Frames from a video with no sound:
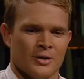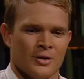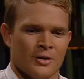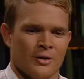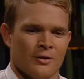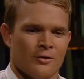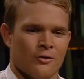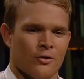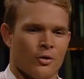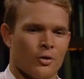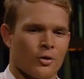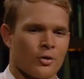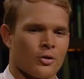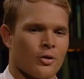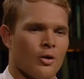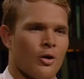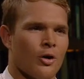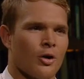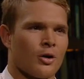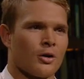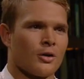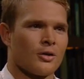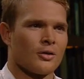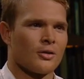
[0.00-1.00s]
4
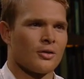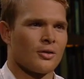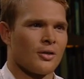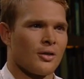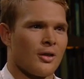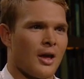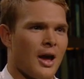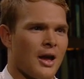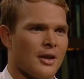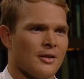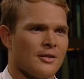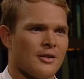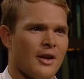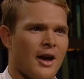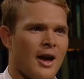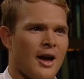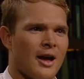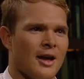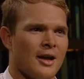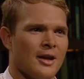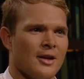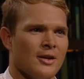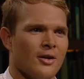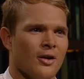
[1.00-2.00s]
o'clock that
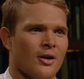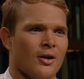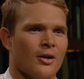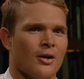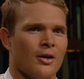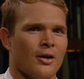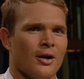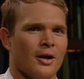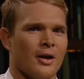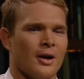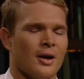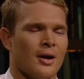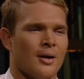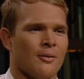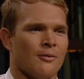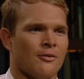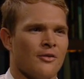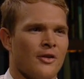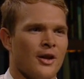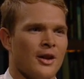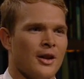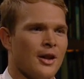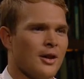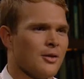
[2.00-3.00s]
day I
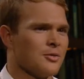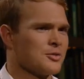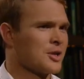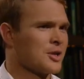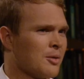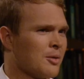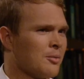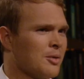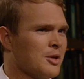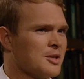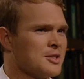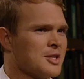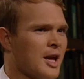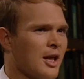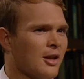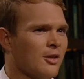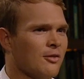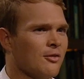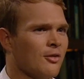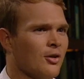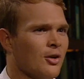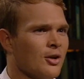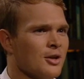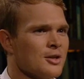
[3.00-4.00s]
found out it was be
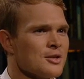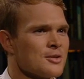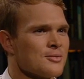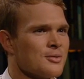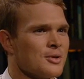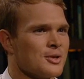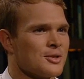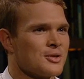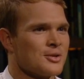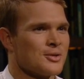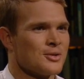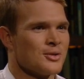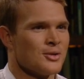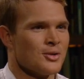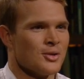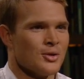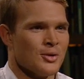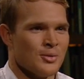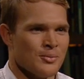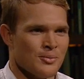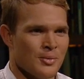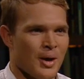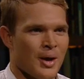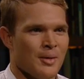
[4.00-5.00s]
televised, which
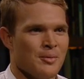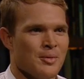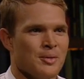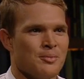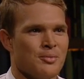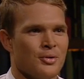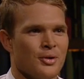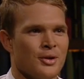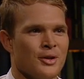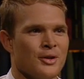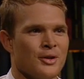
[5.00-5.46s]
made me pretty